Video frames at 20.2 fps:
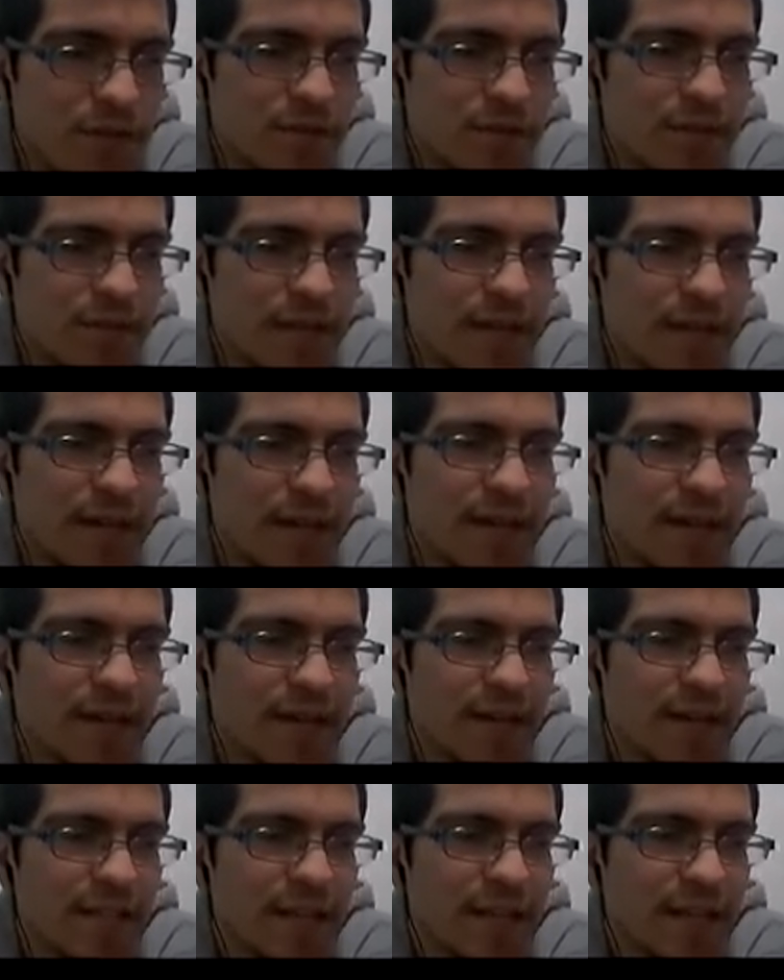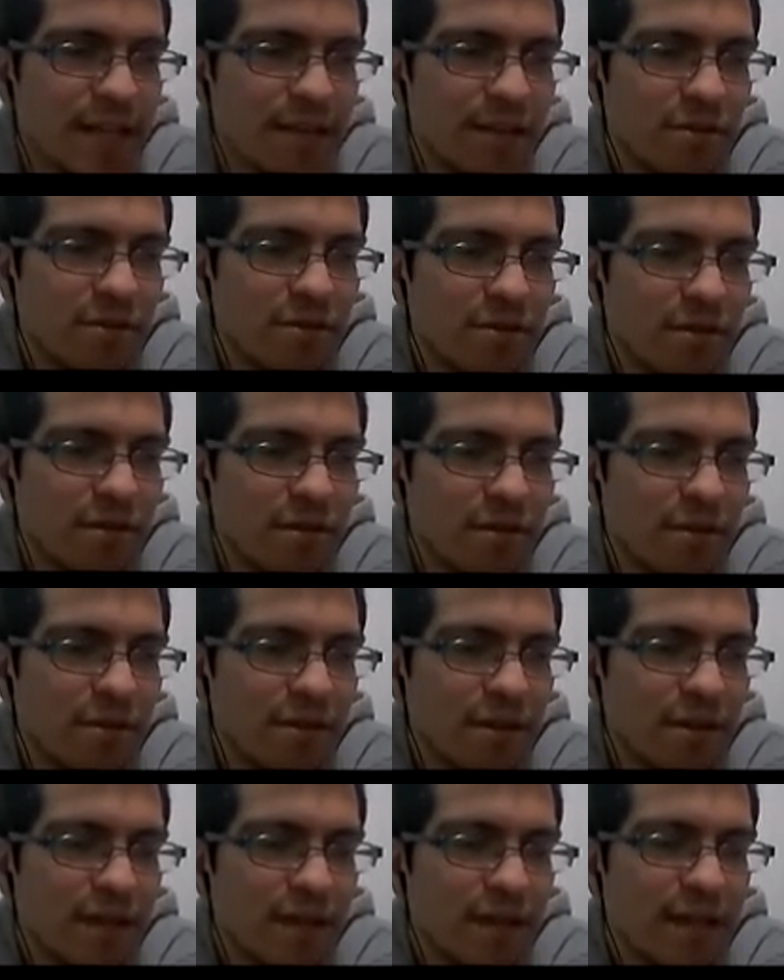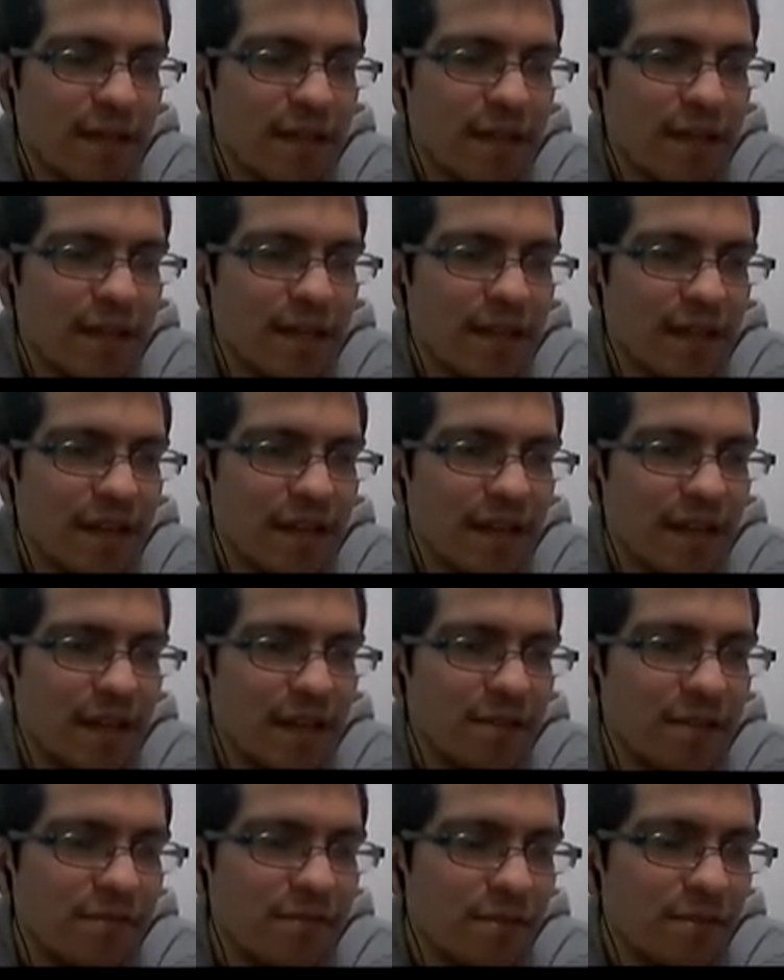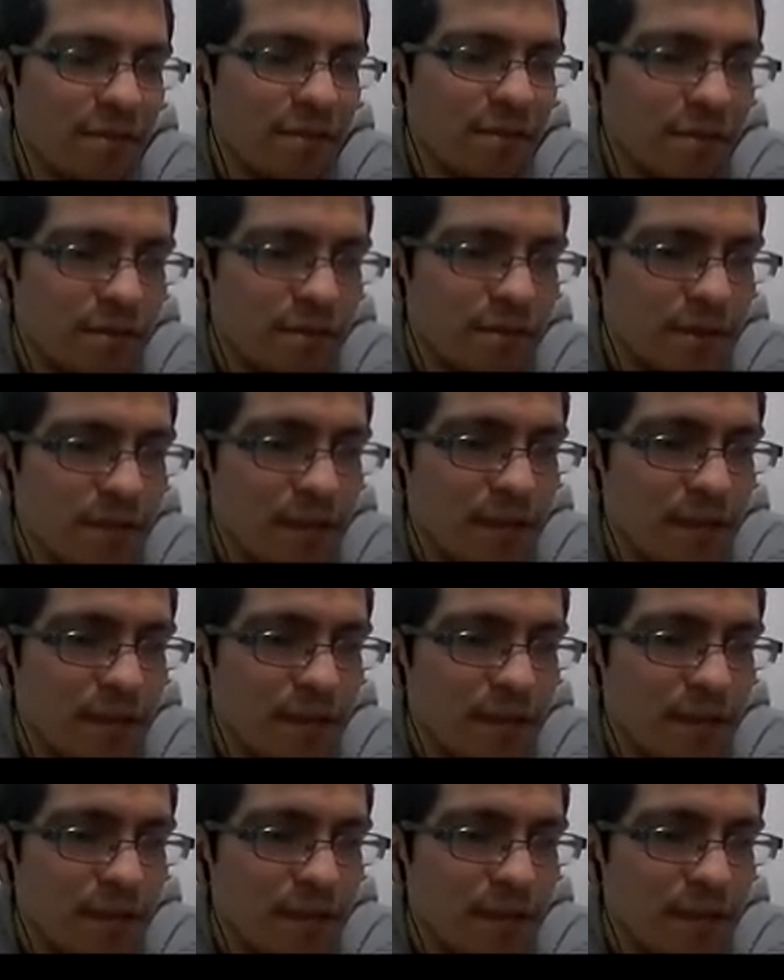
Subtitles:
are SkyCore kind of cores,